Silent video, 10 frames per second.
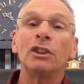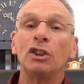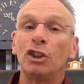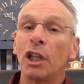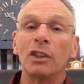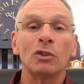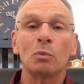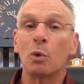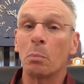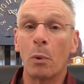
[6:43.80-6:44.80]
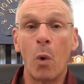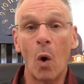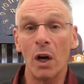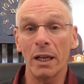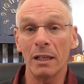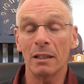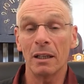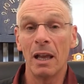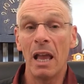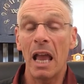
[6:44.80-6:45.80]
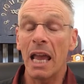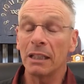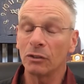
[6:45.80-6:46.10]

Just report it. And